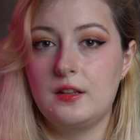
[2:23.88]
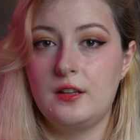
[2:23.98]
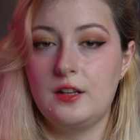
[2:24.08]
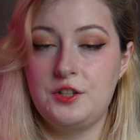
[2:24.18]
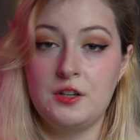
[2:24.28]

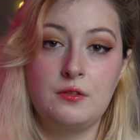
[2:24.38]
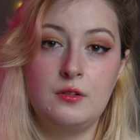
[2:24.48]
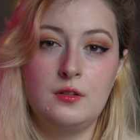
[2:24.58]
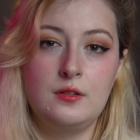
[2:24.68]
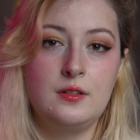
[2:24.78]
the
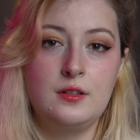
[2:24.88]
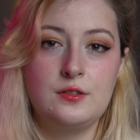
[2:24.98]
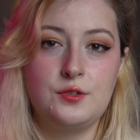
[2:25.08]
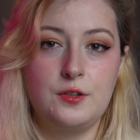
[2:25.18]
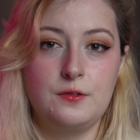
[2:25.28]
general
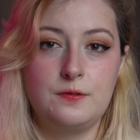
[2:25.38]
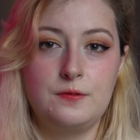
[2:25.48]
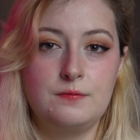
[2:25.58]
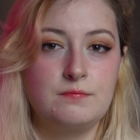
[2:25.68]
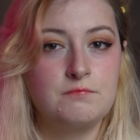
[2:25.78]
sort of
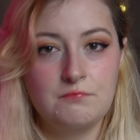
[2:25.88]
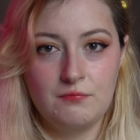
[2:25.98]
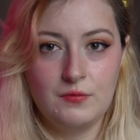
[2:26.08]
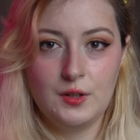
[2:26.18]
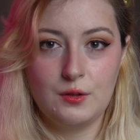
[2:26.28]

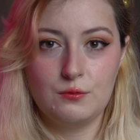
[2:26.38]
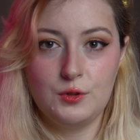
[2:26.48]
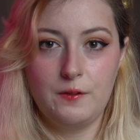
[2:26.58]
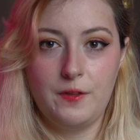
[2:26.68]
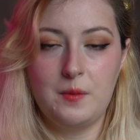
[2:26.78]

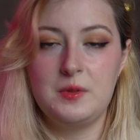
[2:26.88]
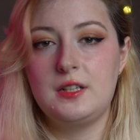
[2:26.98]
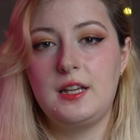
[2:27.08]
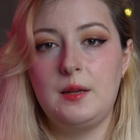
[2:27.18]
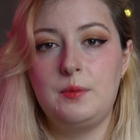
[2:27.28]
rule of thumb is
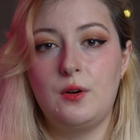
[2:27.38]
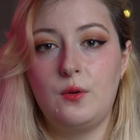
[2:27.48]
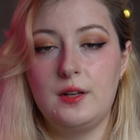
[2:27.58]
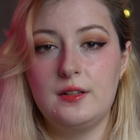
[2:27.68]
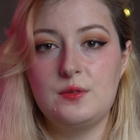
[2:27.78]
to keep your
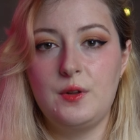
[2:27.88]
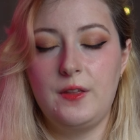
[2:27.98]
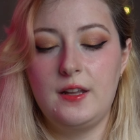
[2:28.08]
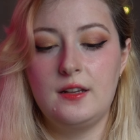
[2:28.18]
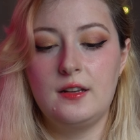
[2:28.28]
oils
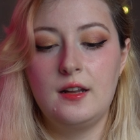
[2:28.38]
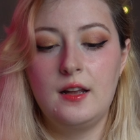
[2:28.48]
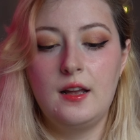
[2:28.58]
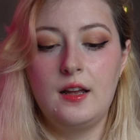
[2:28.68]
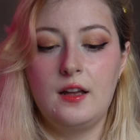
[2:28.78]
within
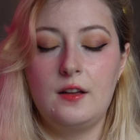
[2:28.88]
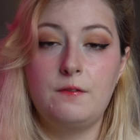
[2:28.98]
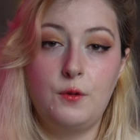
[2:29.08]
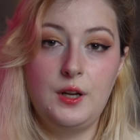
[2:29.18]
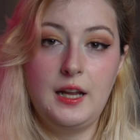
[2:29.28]

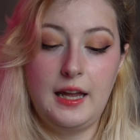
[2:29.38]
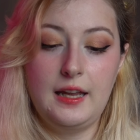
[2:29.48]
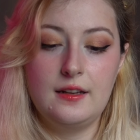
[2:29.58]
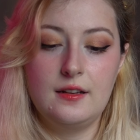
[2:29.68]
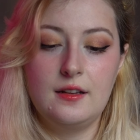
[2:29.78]

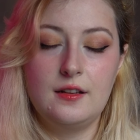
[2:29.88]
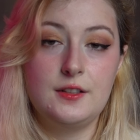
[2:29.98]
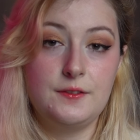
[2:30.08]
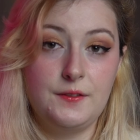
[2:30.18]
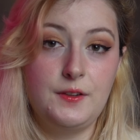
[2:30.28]
48
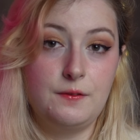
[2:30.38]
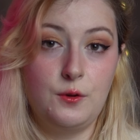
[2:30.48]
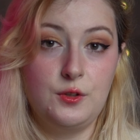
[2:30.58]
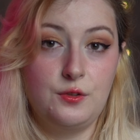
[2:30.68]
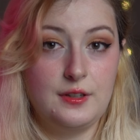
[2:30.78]
to
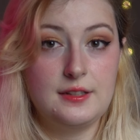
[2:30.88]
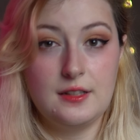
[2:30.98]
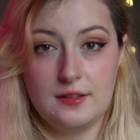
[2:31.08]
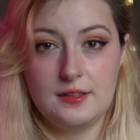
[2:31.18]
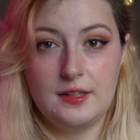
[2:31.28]
54 degrees
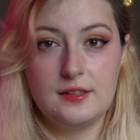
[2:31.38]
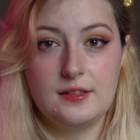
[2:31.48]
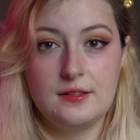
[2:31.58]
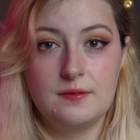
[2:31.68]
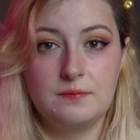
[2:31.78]

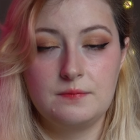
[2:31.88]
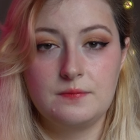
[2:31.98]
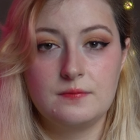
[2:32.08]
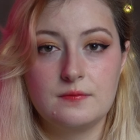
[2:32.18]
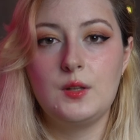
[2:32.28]
Celsius,
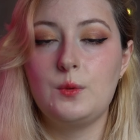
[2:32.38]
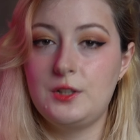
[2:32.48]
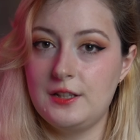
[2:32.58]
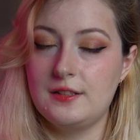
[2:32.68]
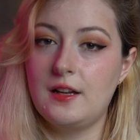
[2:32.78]

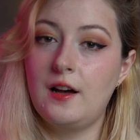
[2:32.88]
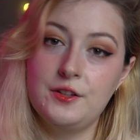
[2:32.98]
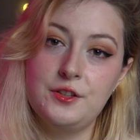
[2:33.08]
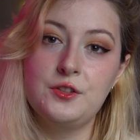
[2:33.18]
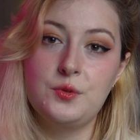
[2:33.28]
which is
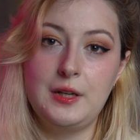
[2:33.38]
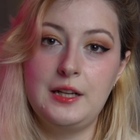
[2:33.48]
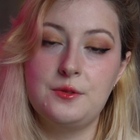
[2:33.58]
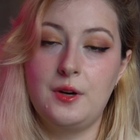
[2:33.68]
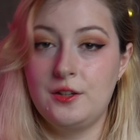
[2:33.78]
120
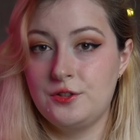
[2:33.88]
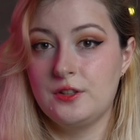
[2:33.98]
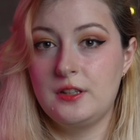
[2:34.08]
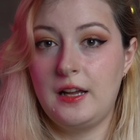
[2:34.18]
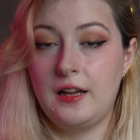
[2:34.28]
to
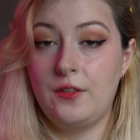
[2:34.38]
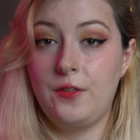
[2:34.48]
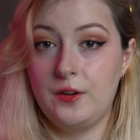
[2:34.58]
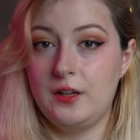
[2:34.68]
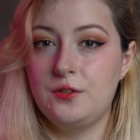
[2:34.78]

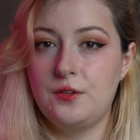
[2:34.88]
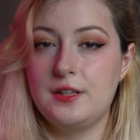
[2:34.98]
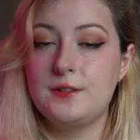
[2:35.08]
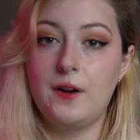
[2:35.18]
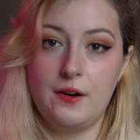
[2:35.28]
130
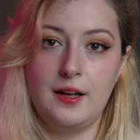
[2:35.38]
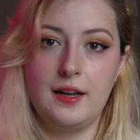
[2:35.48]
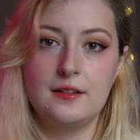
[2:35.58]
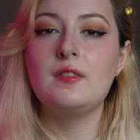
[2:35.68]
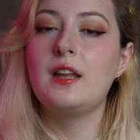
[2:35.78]
degrees
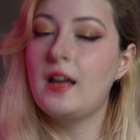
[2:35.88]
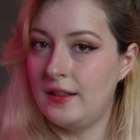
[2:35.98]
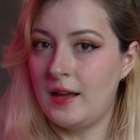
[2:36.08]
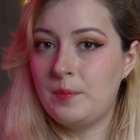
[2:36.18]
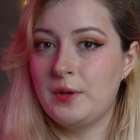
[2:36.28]
Fahrenheit.
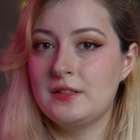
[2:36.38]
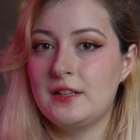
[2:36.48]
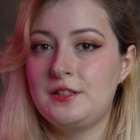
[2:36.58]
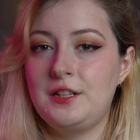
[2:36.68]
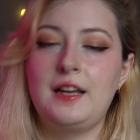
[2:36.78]
And that brings
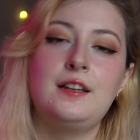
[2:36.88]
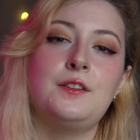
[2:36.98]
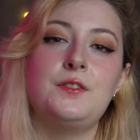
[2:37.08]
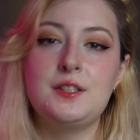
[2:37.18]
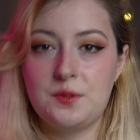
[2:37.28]
us to the end
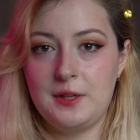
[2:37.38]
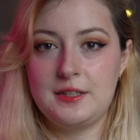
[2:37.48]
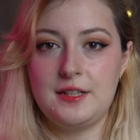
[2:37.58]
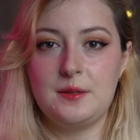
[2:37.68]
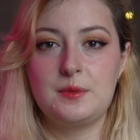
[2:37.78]
of this quick
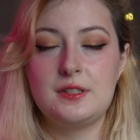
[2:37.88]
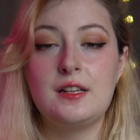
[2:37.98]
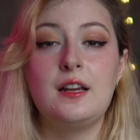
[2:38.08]
tips.